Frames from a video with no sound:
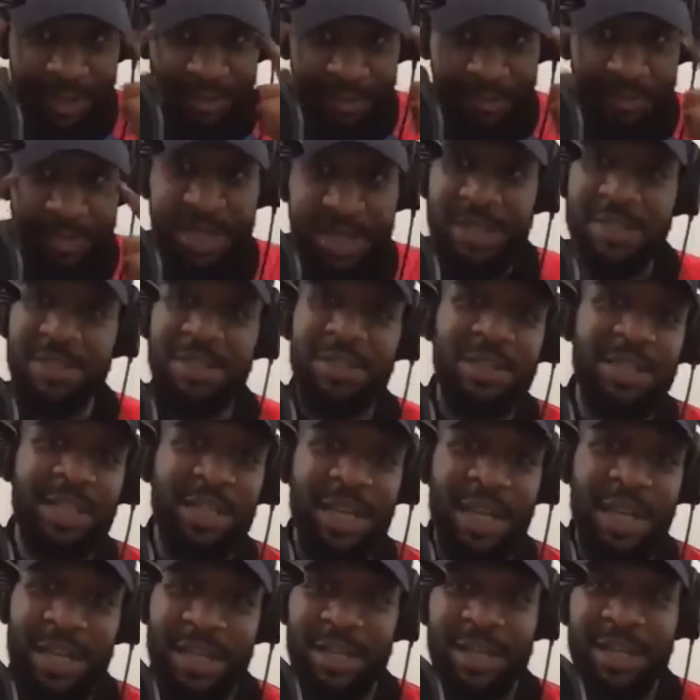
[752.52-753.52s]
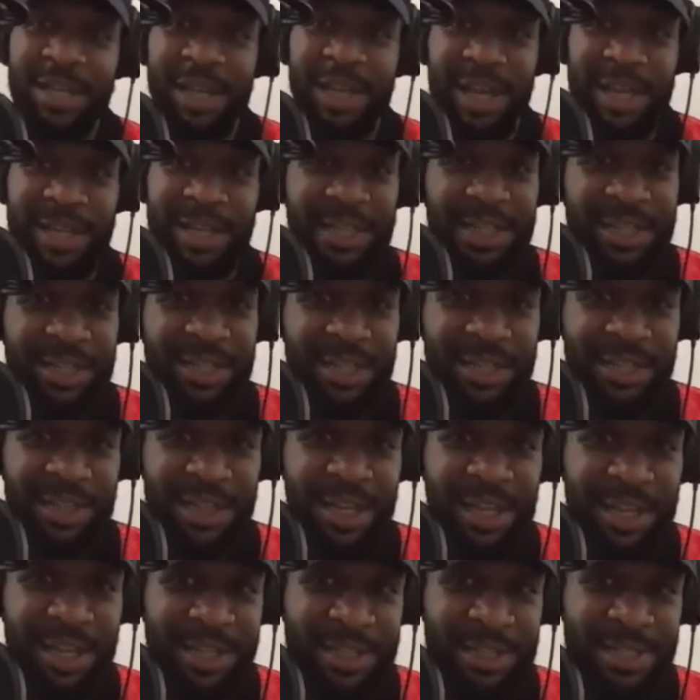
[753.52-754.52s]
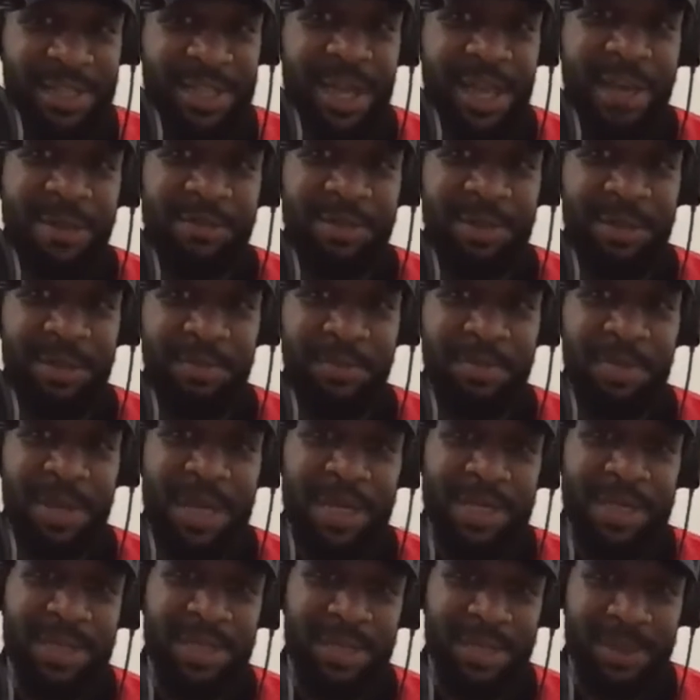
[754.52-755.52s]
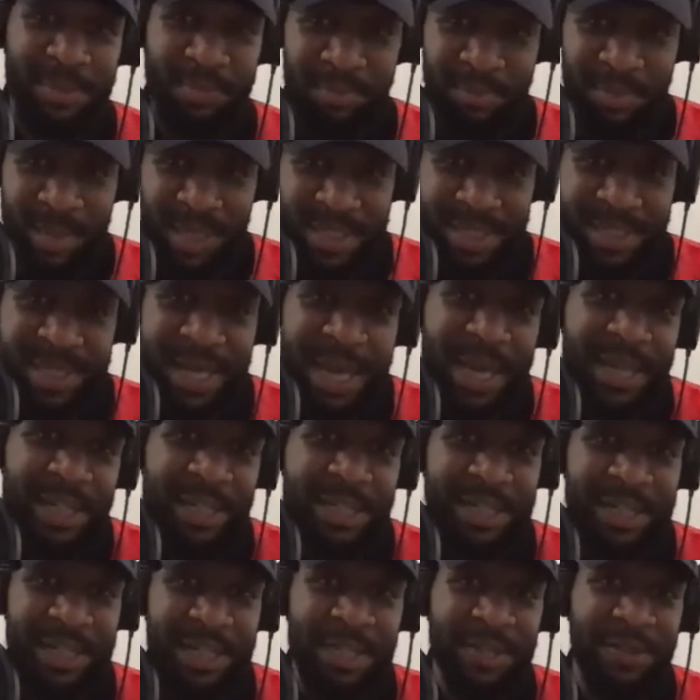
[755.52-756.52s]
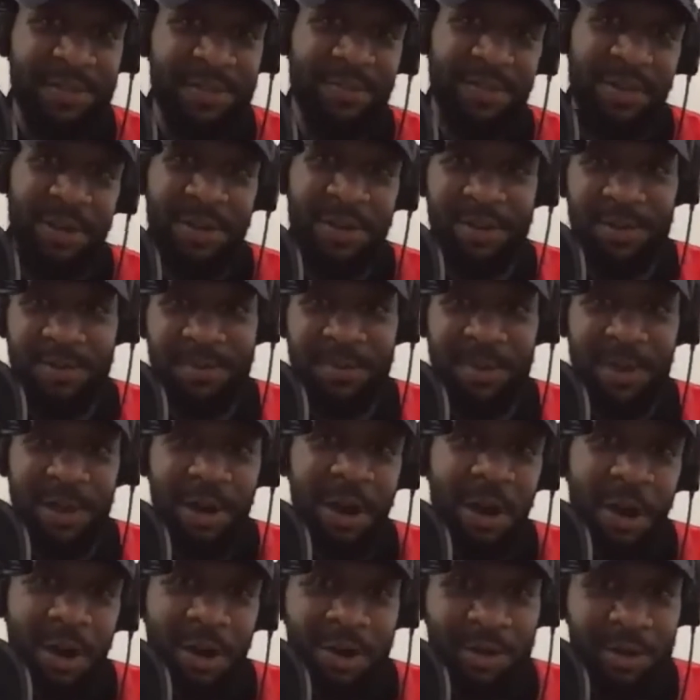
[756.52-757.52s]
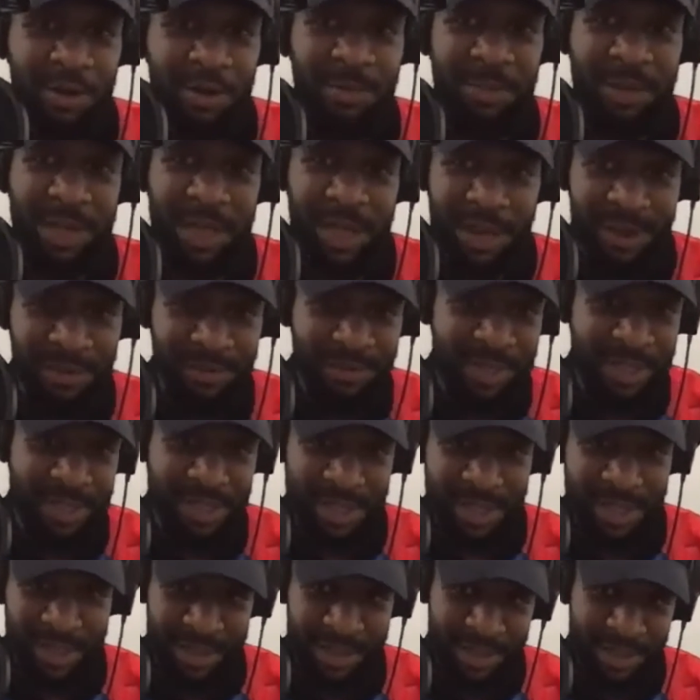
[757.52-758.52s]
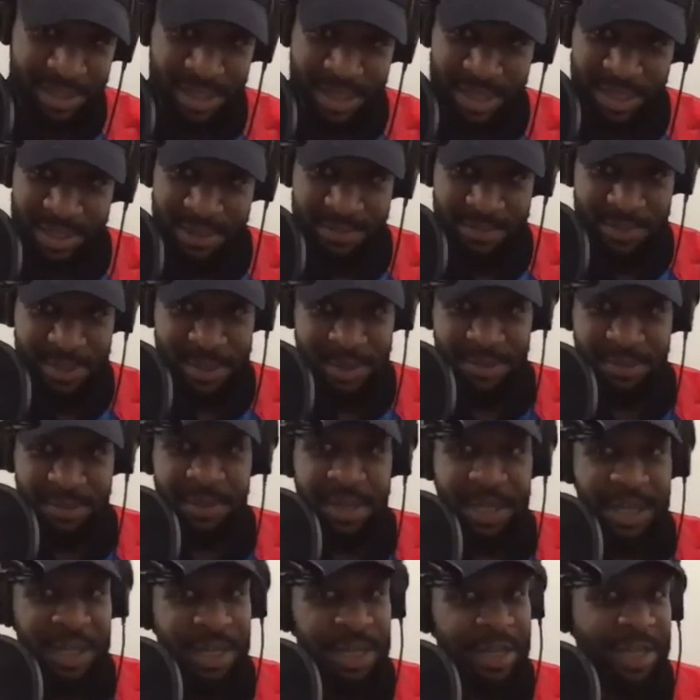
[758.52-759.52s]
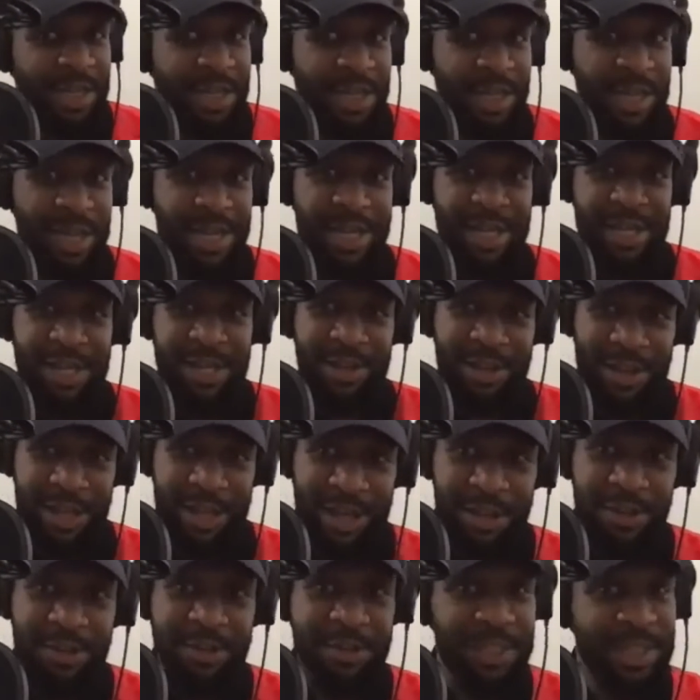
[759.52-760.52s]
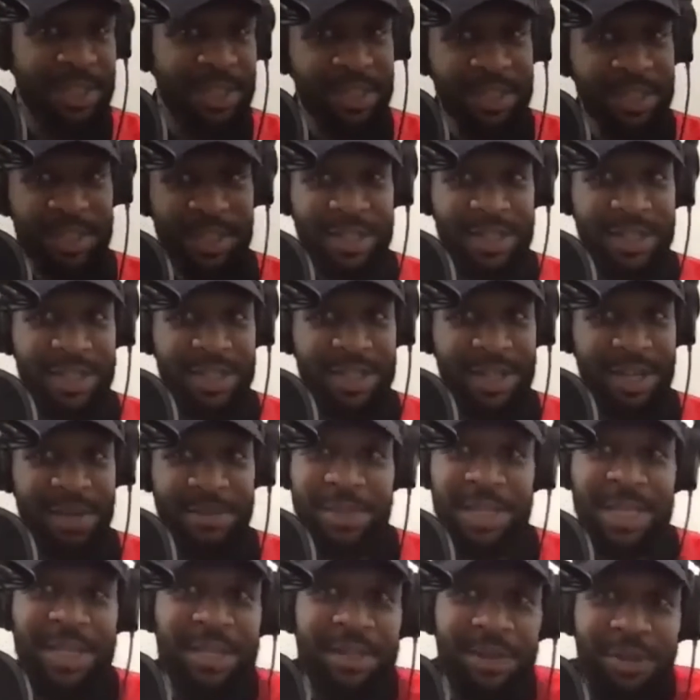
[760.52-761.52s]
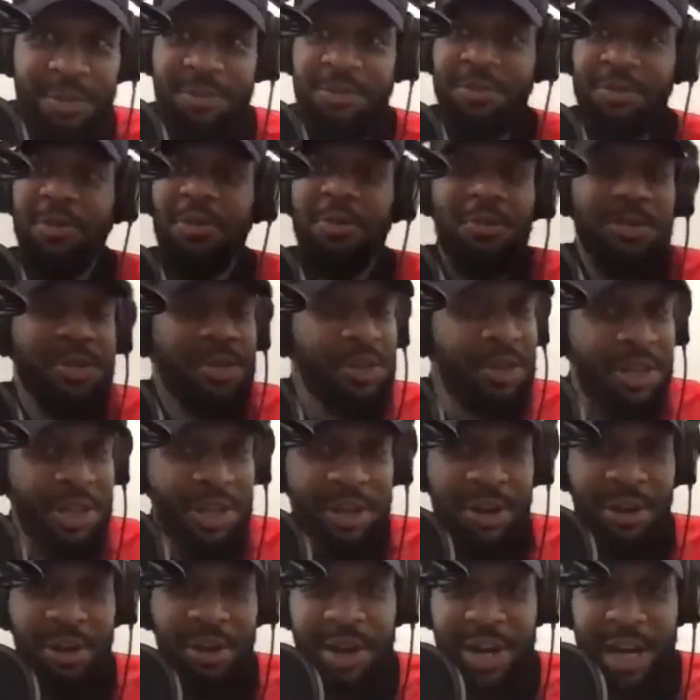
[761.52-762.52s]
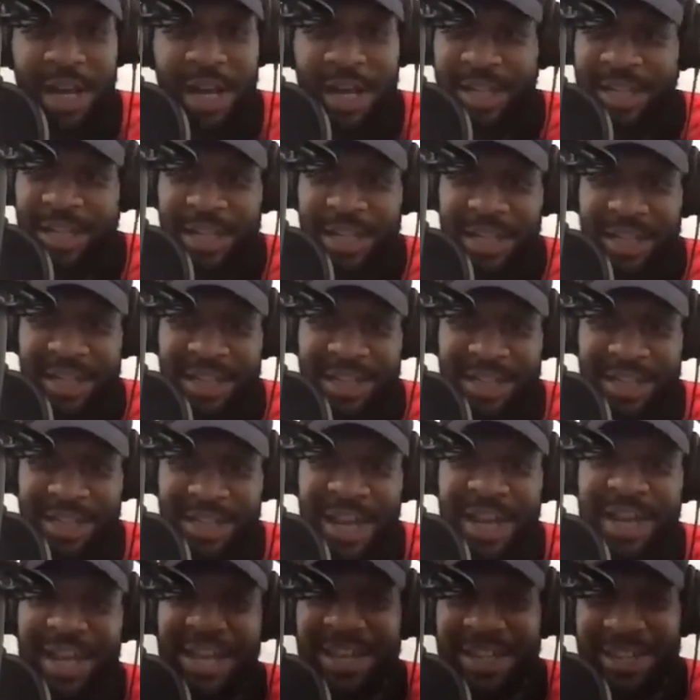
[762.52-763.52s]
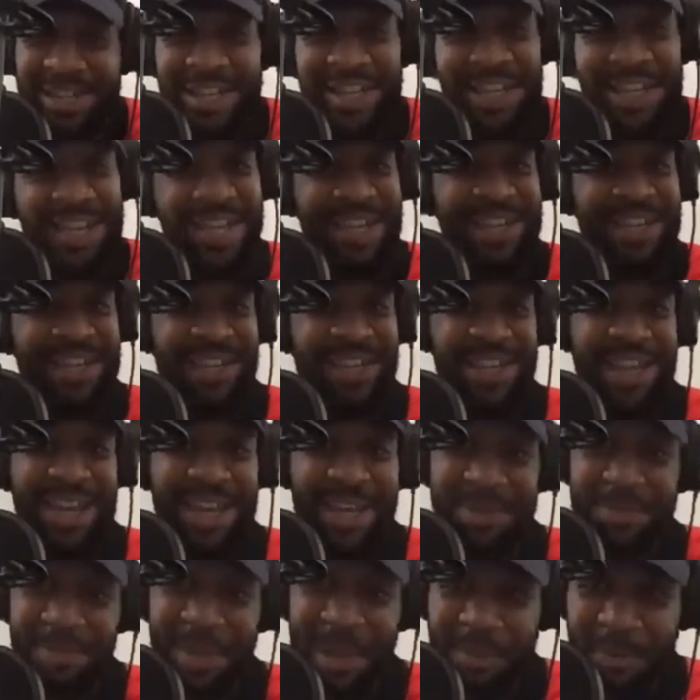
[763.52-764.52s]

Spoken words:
mentally, and I think the Lakers have the best mentality of all the playoff contending teams. So healthy. I mean, who's going to guard AD? Like my